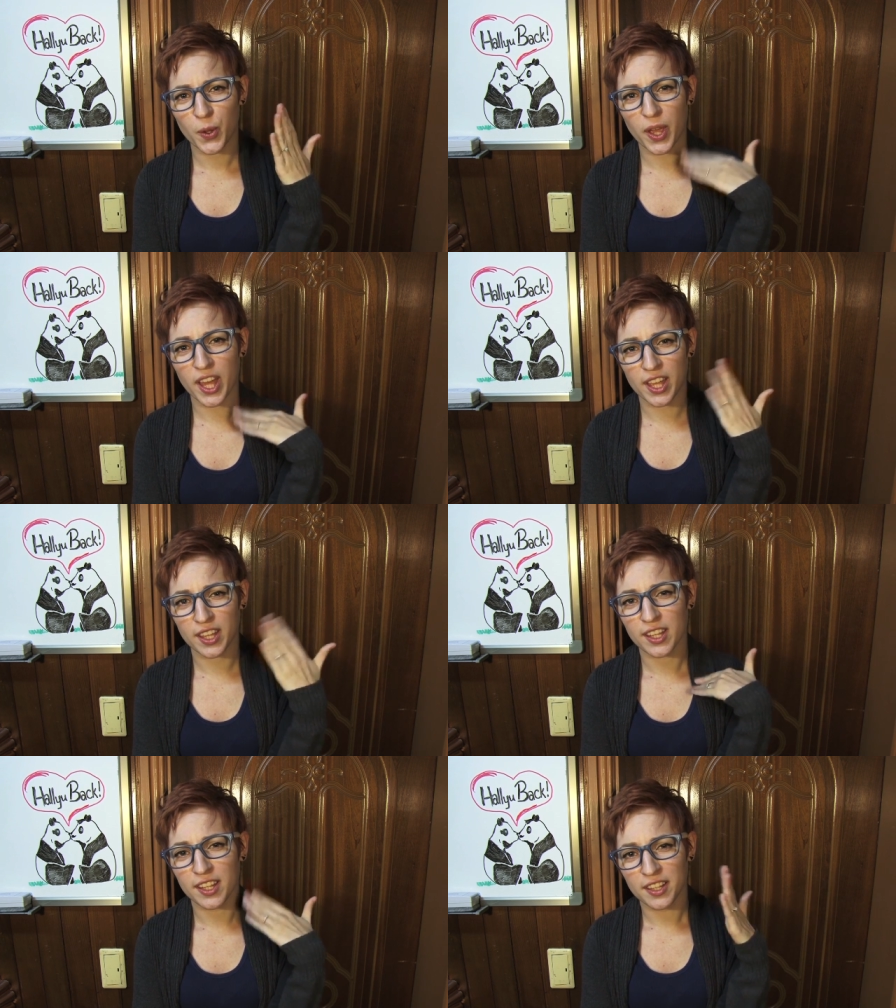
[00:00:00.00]
Okay,
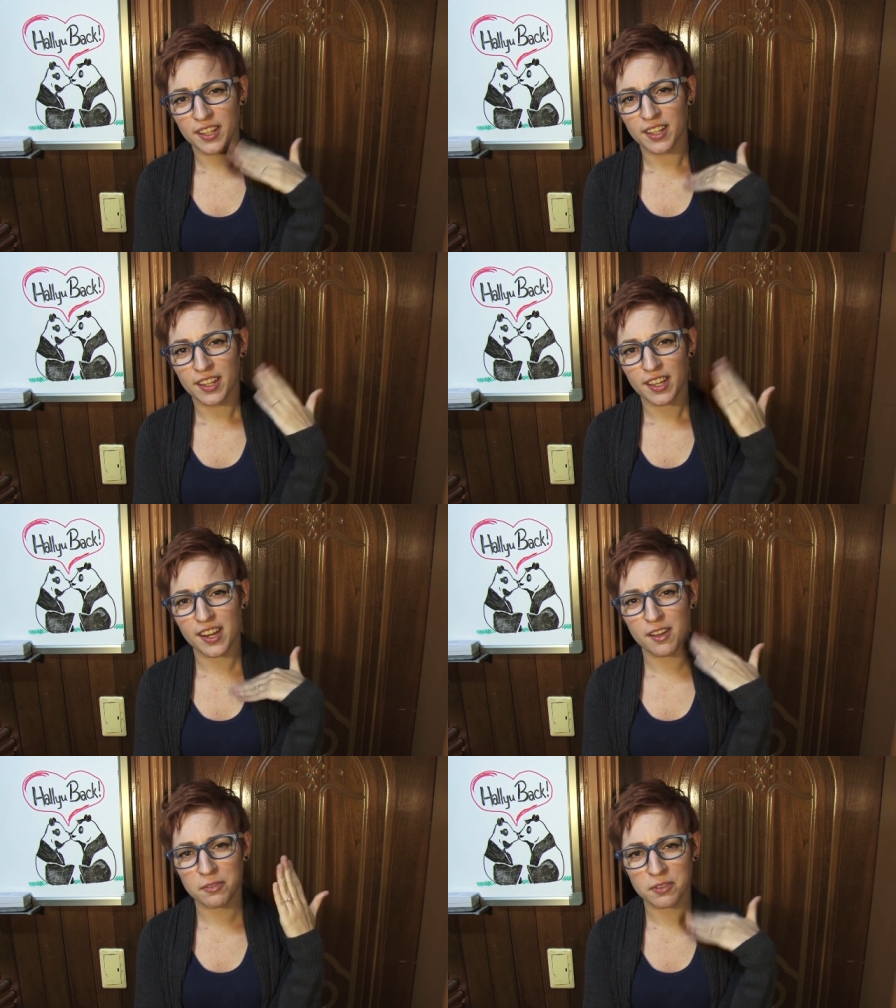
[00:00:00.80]

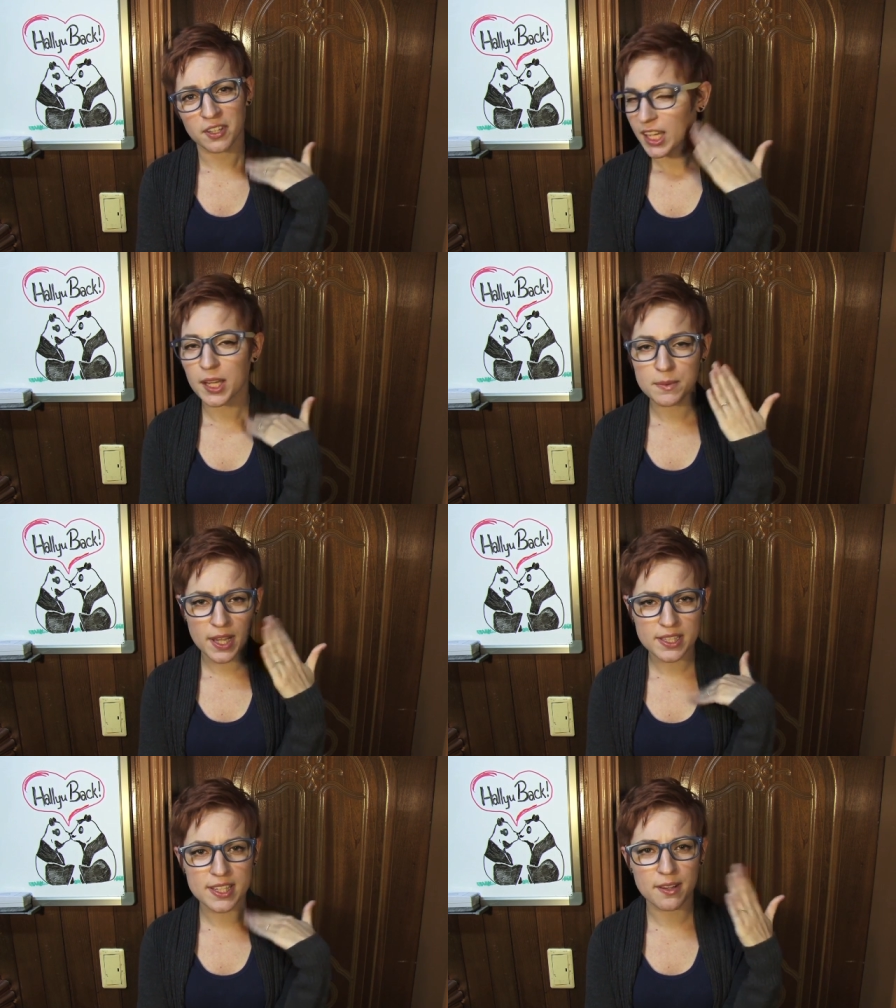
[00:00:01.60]
enough. Calm
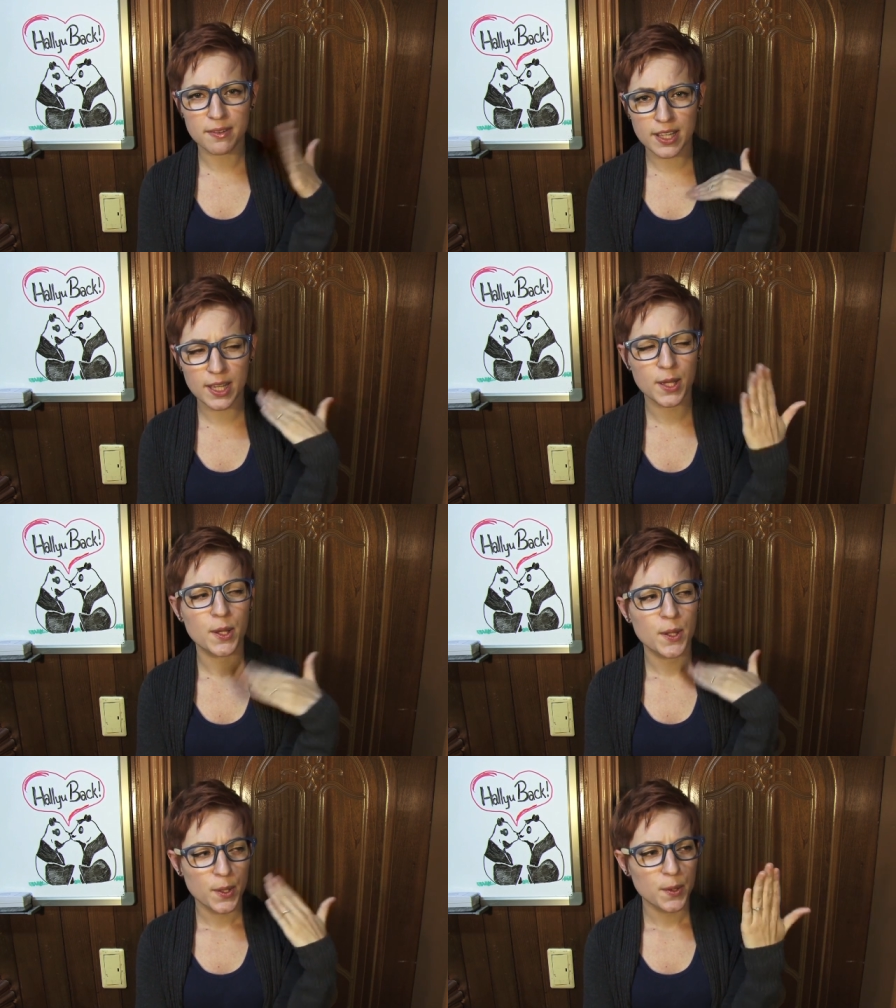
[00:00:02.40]
down, Stephanie.
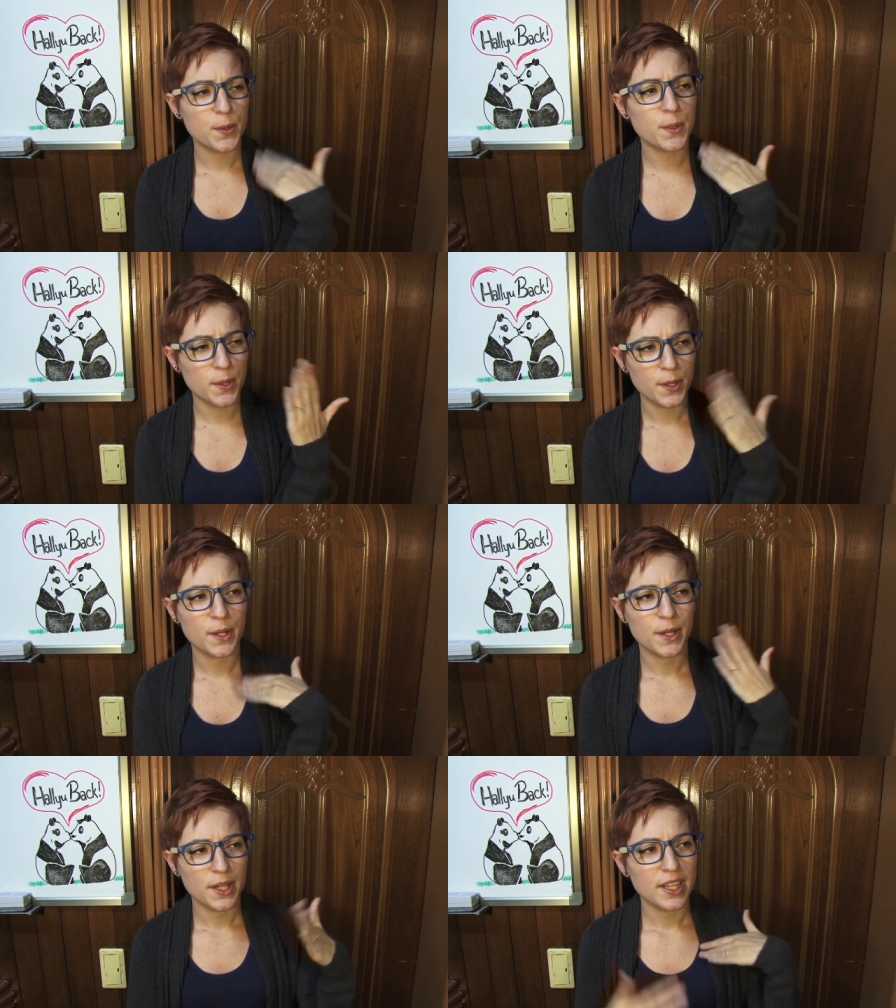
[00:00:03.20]
Whew.
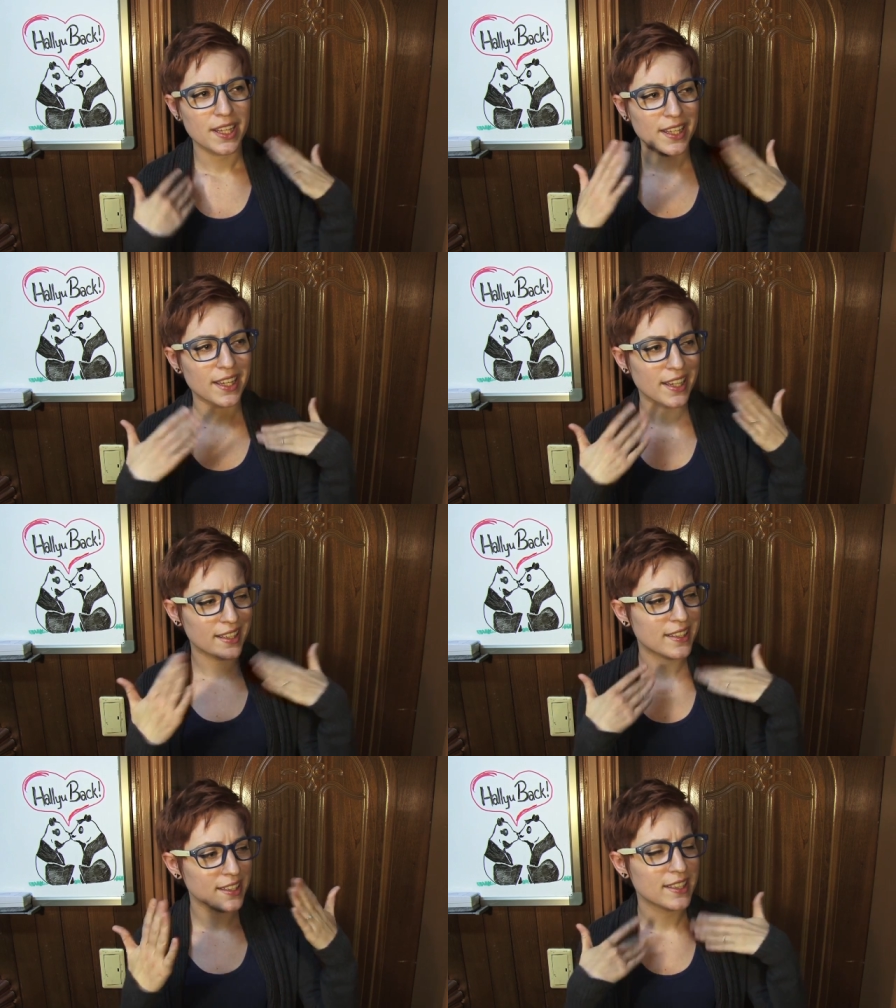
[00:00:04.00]
Yeah,
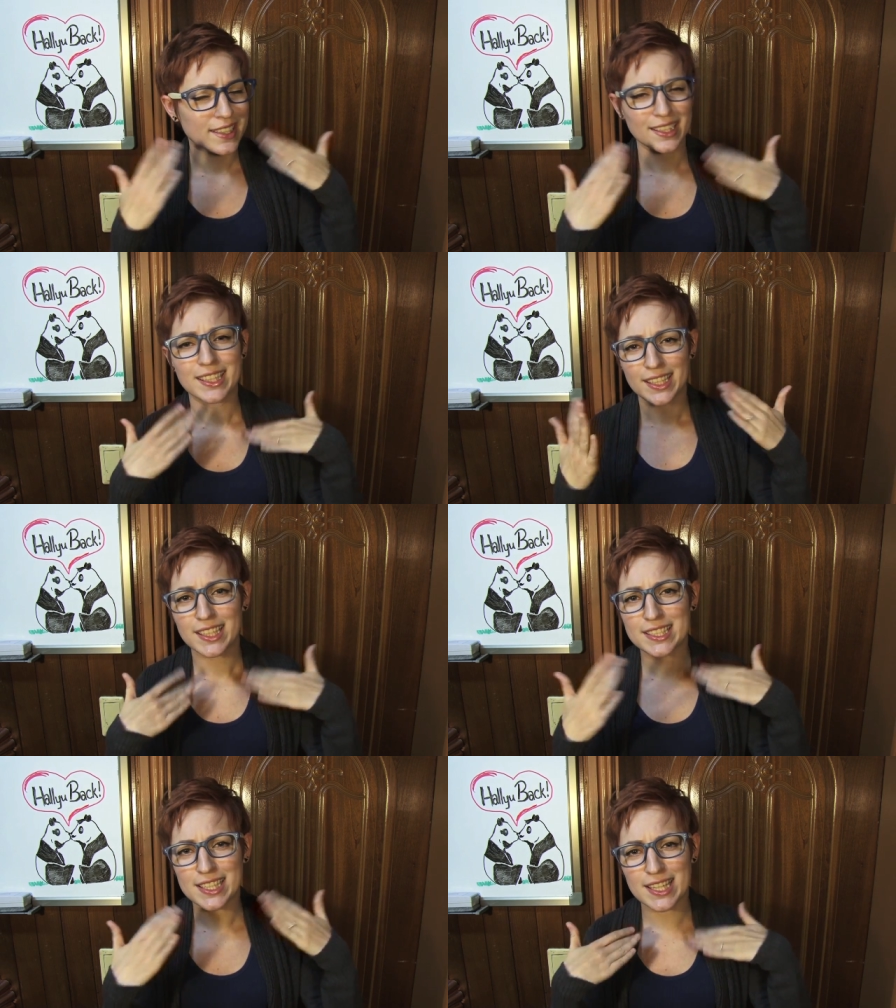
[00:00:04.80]

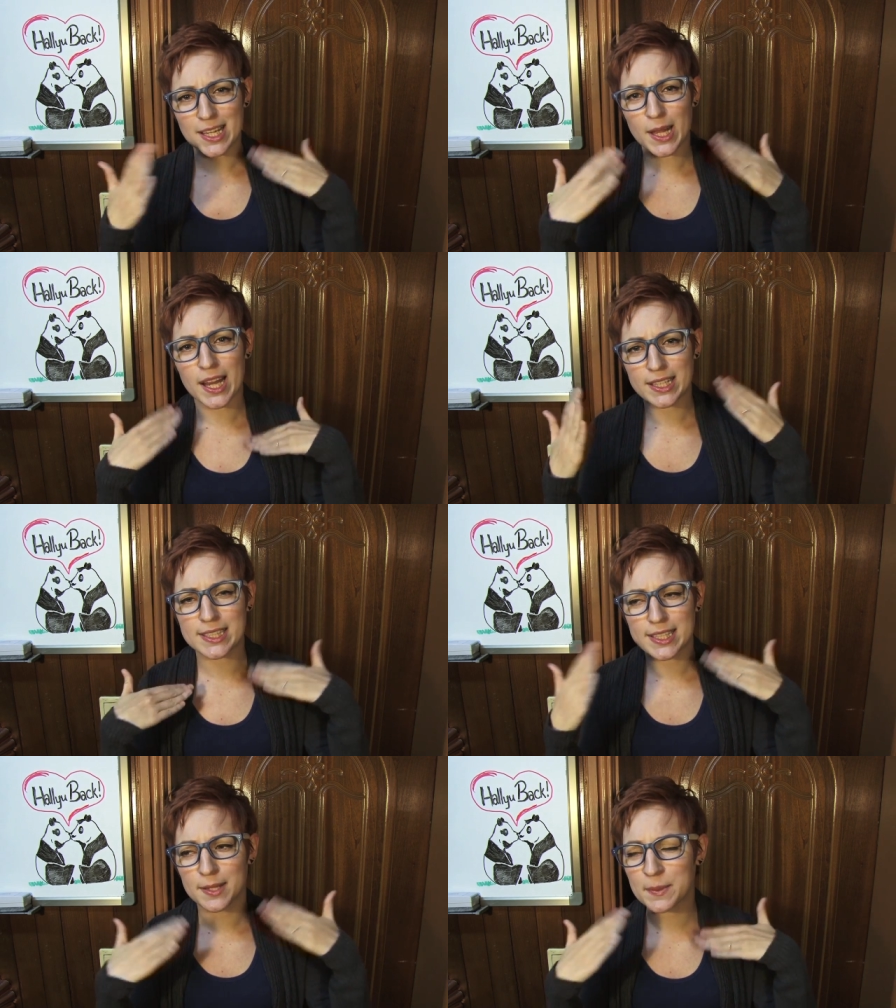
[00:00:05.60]
it's a little hot and
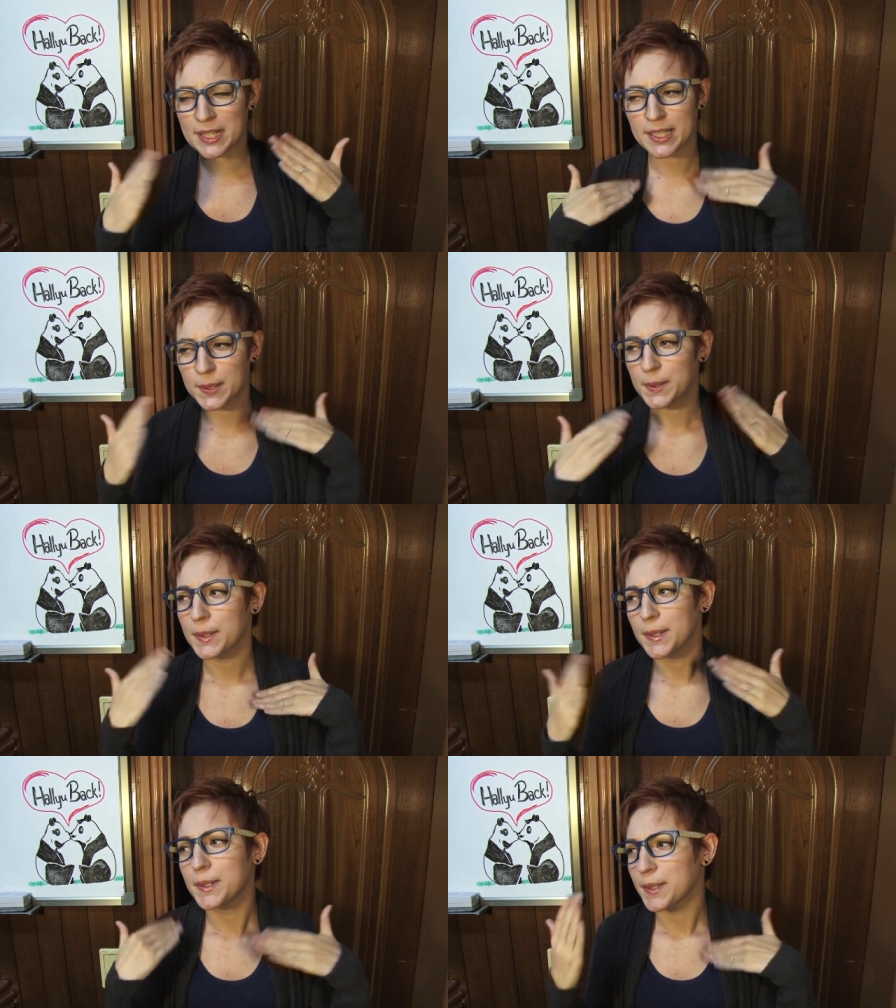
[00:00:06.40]
steamy.
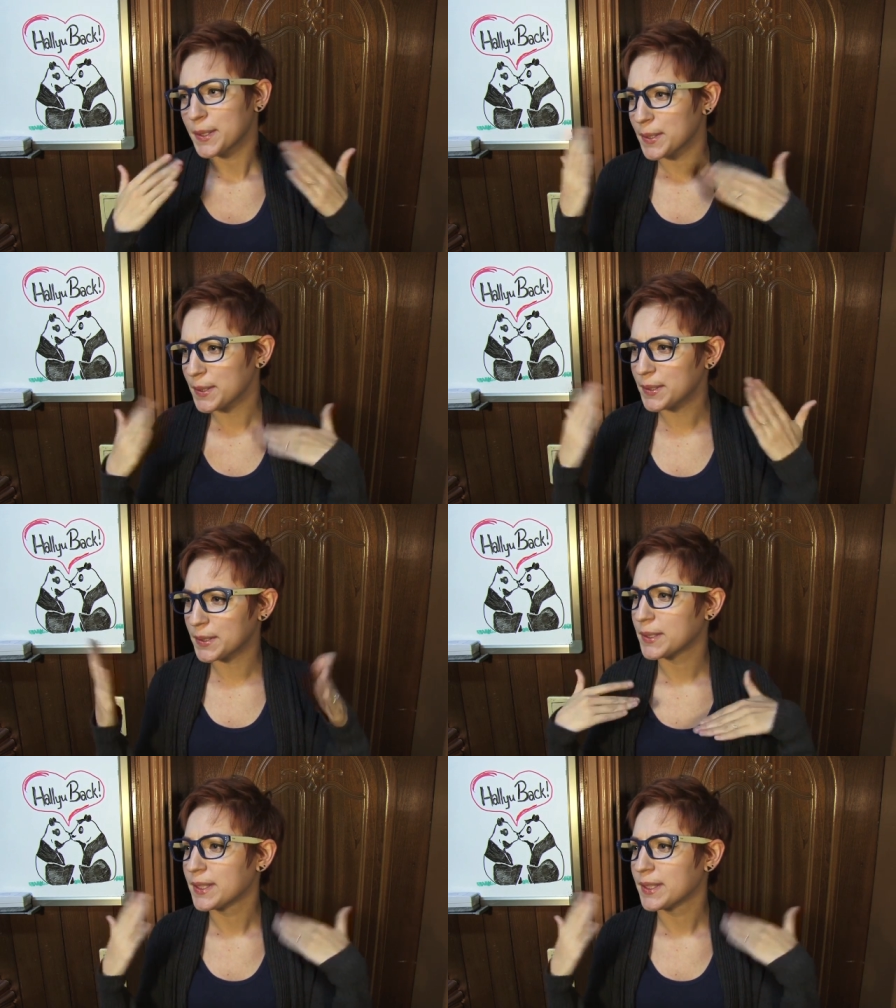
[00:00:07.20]
Whew.